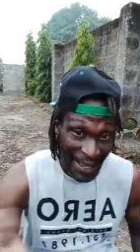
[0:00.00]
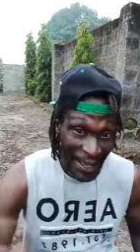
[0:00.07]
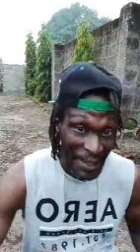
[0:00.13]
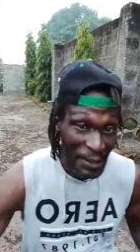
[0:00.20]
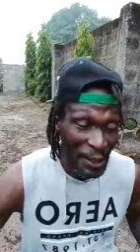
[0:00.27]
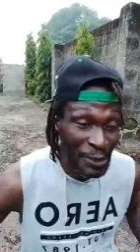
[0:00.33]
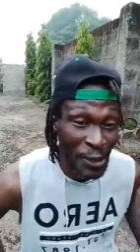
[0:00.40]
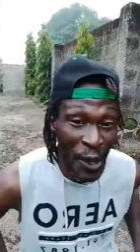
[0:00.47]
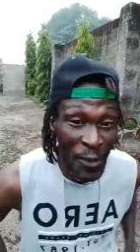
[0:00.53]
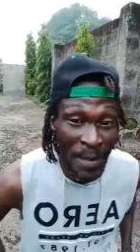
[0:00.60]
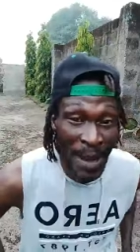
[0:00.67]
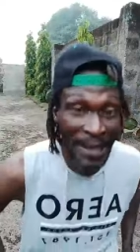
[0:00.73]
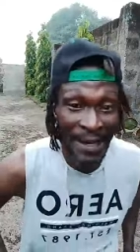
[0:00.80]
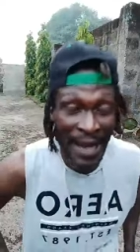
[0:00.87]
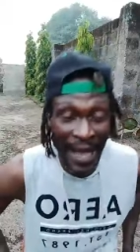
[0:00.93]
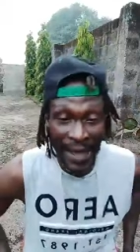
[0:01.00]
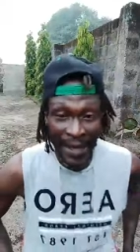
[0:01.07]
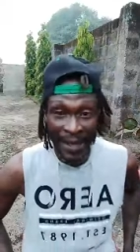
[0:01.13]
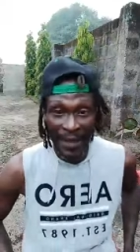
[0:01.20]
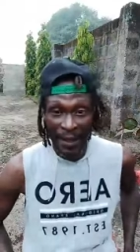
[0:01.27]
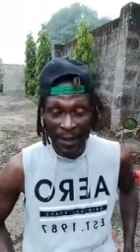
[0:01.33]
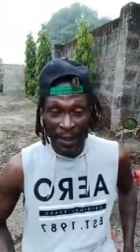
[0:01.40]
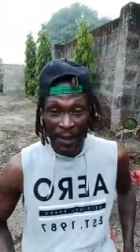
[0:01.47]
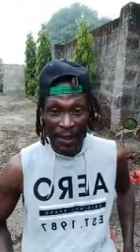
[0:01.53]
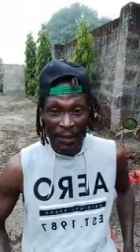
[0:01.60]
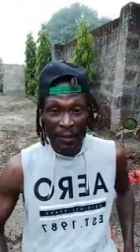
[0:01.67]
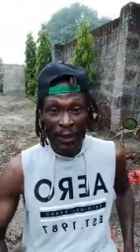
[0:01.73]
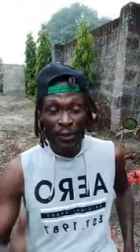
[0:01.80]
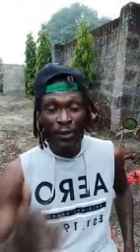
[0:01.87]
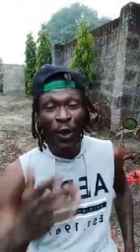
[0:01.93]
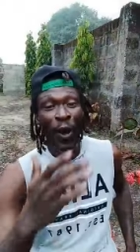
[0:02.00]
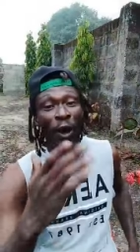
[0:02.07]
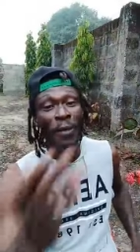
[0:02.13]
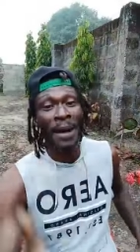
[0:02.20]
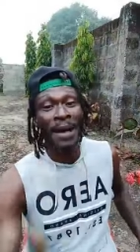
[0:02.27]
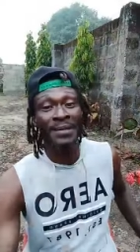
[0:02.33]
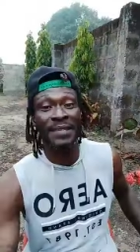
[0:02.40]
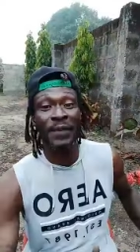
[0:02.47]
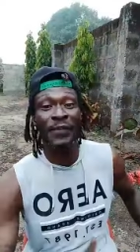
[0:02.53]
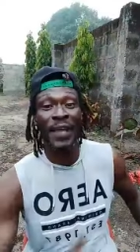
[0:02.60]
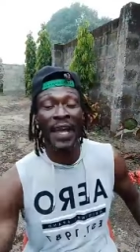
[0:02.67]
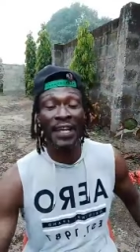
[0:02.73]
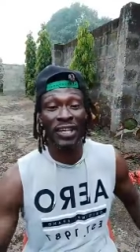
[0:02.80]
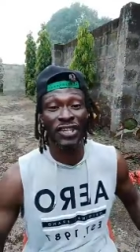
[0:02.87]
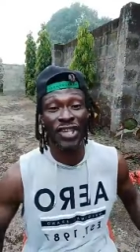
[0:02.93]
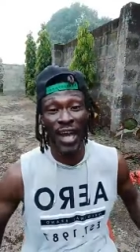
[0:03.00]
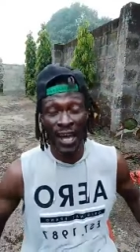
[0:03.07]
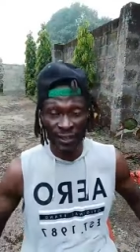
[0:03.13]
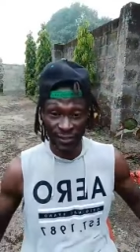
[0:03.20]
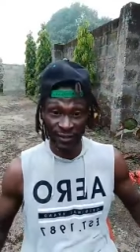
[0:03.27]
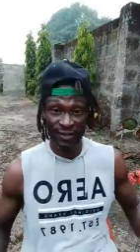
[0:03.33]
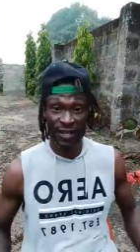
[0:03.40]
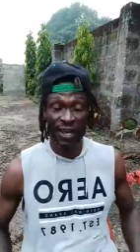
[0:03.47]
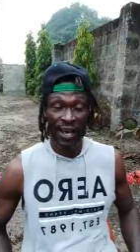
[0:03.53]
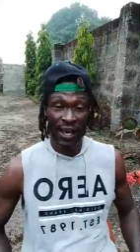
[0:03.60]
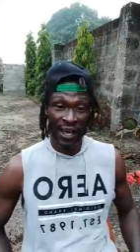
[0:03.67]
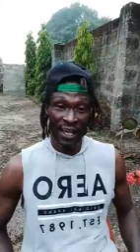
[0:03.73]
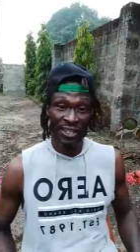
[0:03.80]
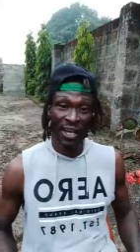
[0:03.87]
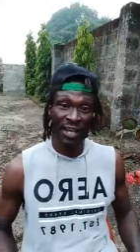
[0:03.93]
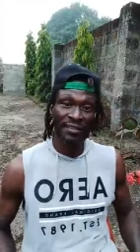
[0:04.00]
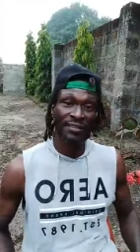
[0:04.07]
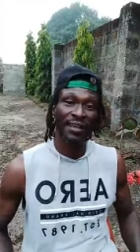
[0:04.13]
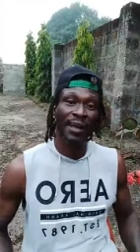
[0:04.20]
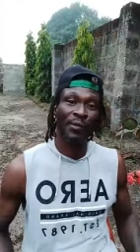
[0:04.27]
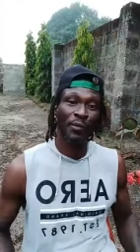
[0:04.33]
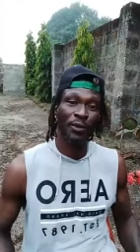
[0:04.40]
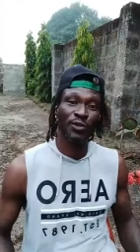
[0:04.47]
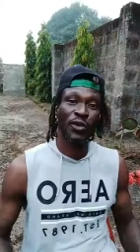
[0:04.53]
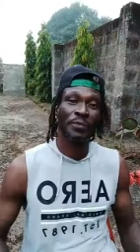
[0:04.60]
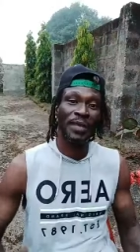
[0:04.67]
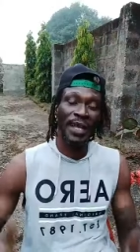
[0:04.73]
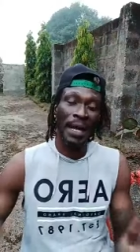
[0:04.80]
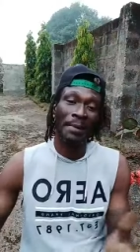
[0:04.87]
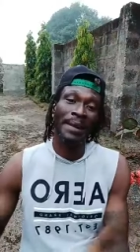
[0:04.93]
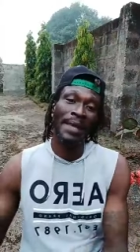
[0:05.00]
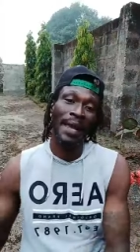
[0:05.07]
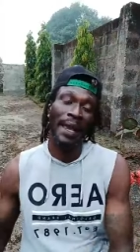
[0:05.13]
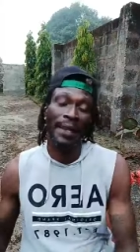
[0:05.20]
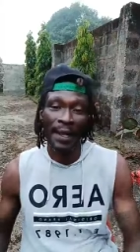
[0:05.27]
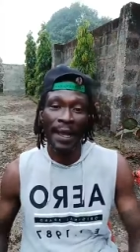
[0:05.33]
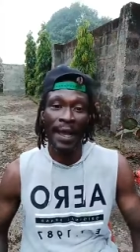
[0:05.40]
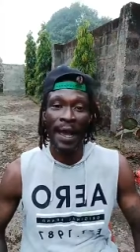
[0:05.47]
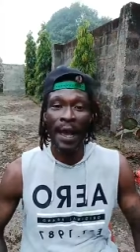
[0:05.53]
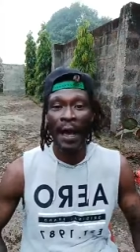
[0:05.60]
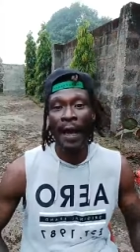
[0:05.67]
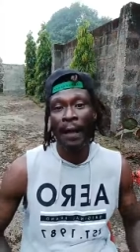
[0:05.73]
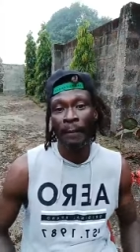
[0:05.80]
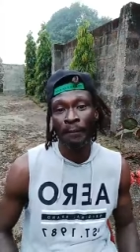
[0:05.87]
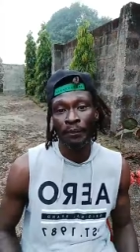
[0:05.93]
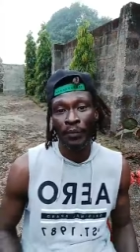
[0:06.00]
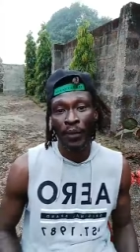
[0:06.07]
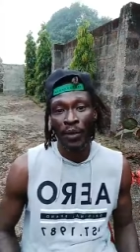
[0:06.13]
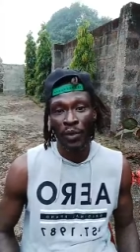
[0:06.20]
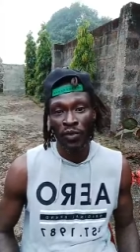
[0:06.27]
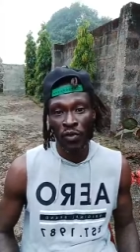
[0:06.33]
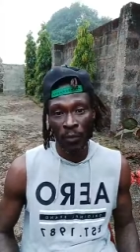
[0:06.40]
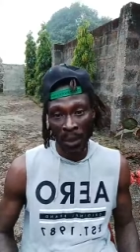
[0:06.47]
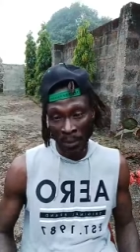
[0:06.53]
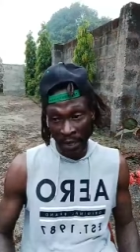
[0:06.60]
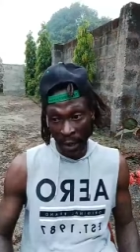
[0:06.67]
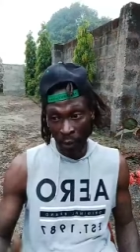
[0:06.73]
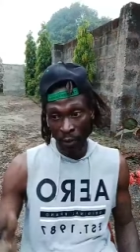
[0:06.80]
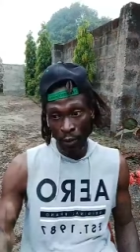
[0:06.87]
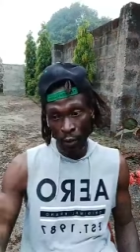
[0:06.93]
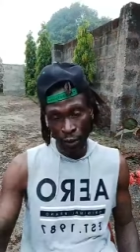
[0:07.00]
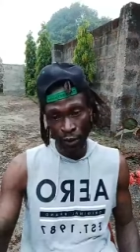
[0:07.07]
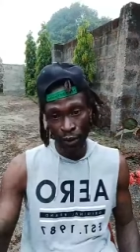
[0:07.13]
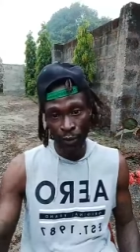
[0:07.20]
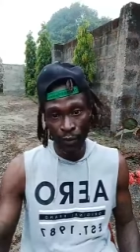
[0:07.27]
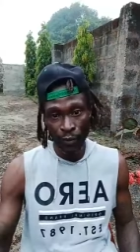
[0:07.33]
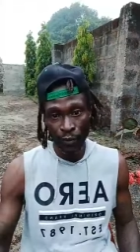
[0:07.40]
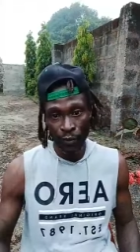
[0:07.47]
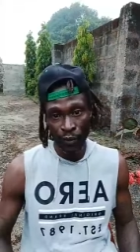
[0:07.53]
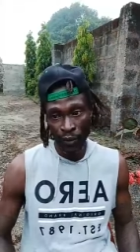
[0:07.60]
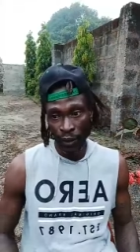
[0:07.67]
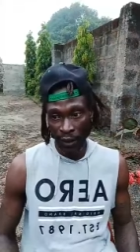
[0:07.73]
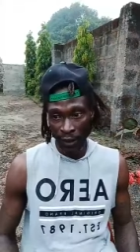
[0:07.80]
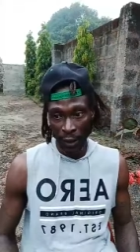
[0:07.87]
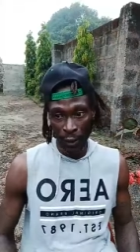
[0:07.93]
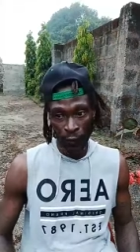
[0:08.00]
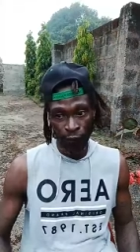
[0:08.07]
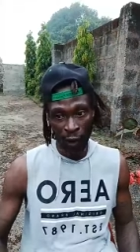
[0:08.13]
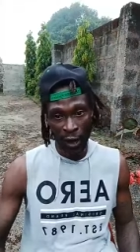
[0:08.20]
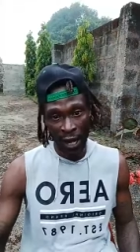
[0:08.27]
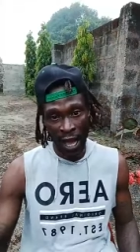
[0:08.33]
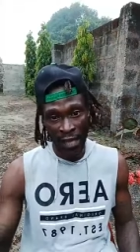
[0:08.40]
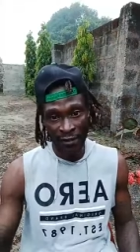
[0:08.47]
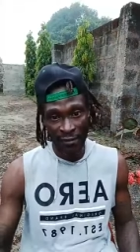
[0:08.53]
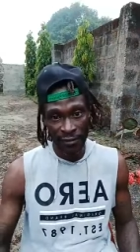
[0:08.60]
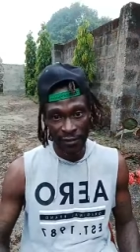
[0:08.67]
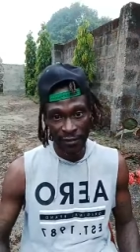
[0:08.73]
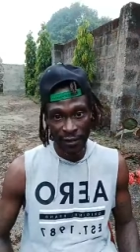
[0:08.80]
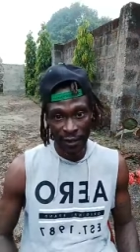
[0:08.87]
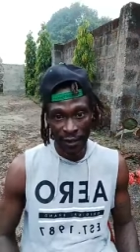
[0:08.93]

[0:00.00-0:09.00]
Not all man they knock. Not to all man self they get the chance. It's just like what some nigga man in Kedenaya. So maybe they look you. They look for class.